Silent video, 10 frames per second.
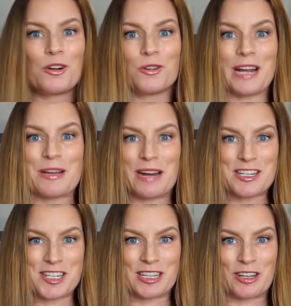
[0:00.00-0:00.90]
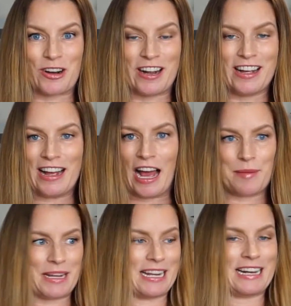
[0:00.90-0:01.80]
Great question, Laura. I
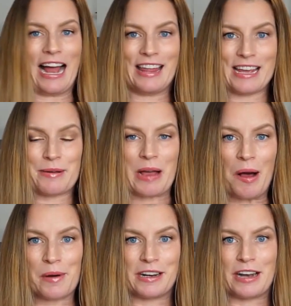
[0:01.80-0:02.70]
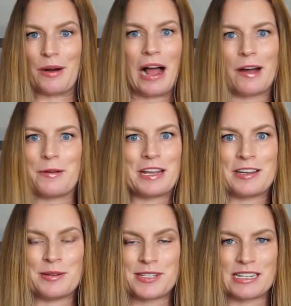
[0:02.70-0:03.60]
mean, I think we all want to know how we can
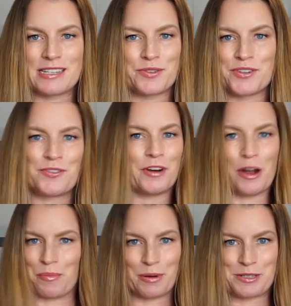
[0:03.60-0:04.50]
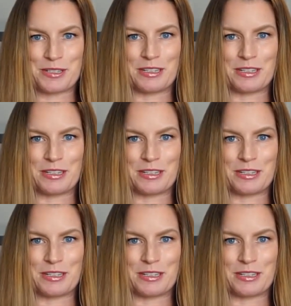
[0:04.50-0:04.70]
use Salesforce for our own personal